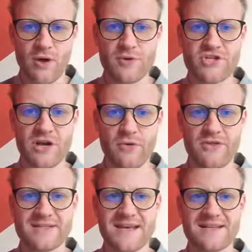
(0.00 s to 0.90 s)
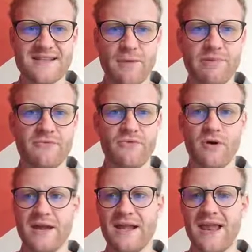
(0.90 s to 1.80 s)
I will show this example
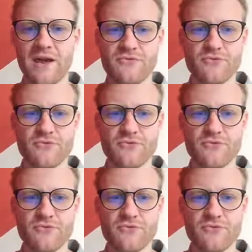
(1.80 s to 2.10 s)
for a live